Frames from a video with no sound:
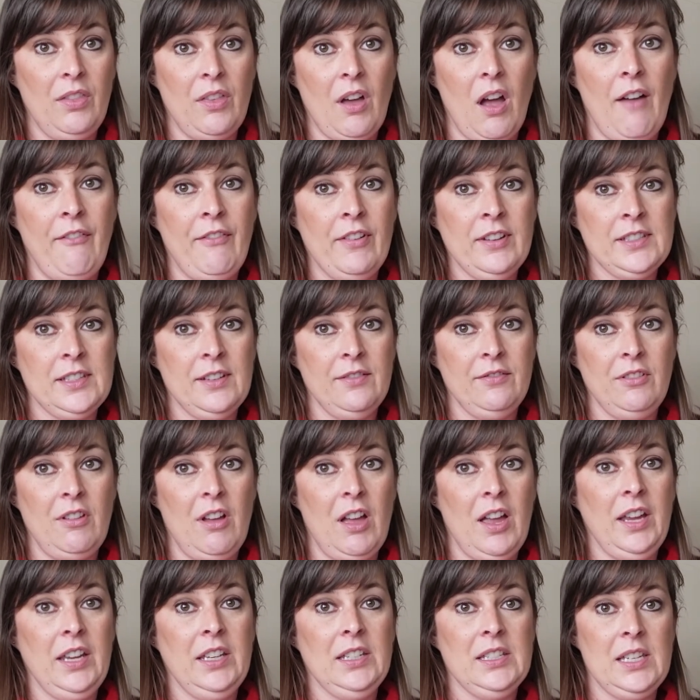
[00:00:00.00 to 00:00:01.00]
offensive
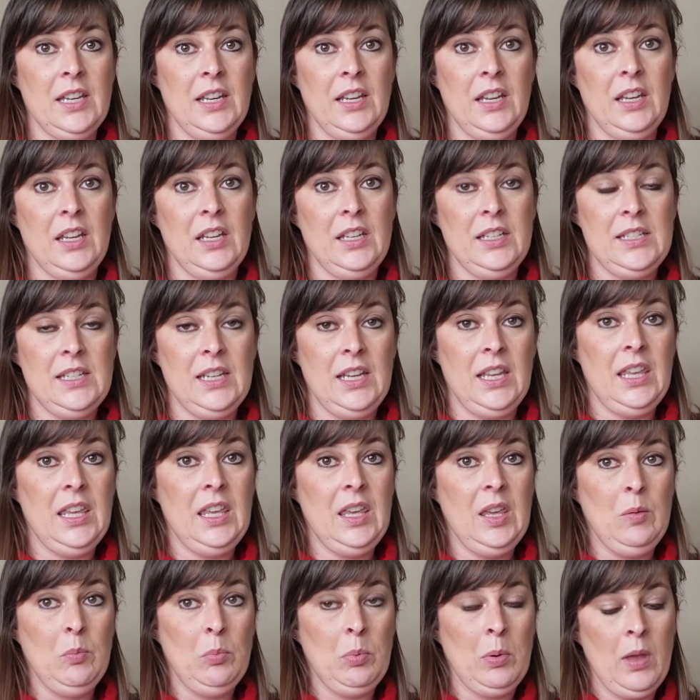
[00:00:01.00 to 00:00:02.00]
line to
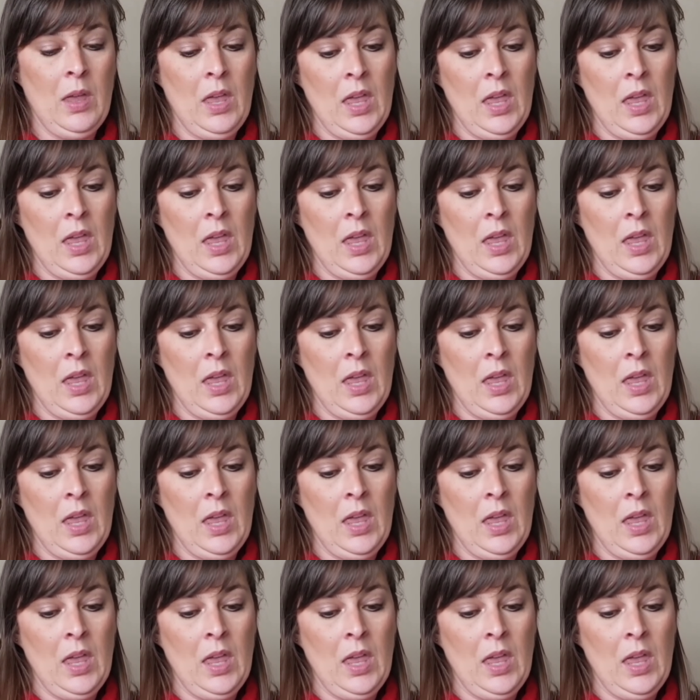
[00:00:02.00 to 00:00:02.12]
keep